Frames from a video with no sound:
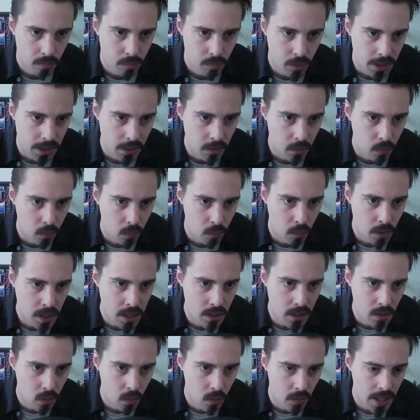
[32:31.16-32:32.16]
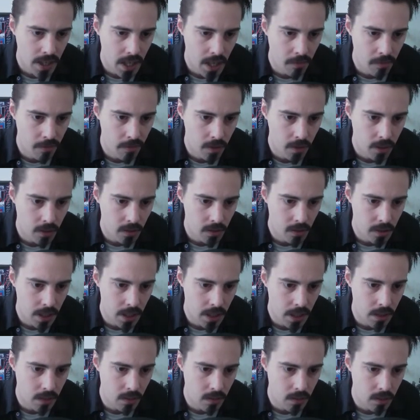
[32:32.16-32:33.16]
Brilliant. We Yawn the Ampharos
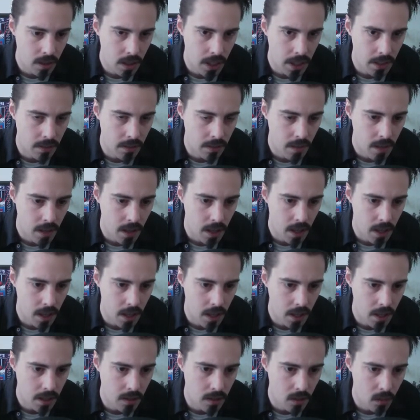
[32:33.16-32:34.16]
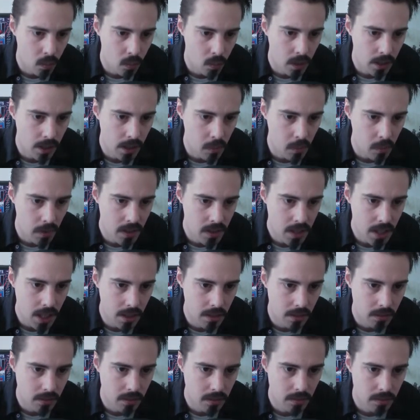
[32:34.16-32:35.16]
down, and then we'll hit with a
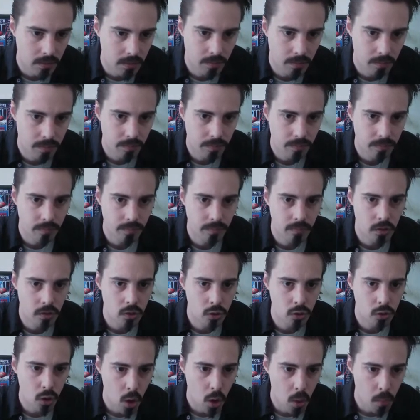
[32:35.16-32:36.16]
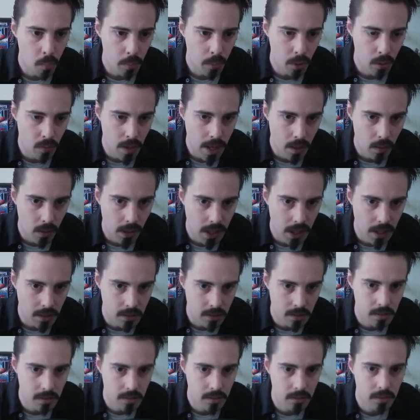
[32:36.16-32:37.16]
Tackle. Stop growling
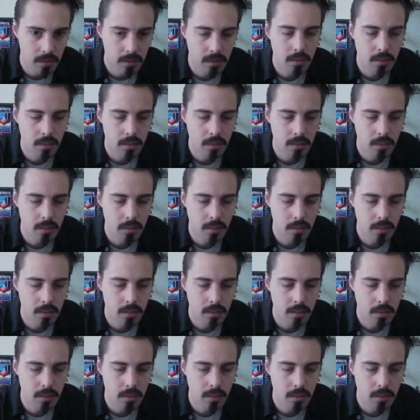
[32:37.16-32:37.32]
us.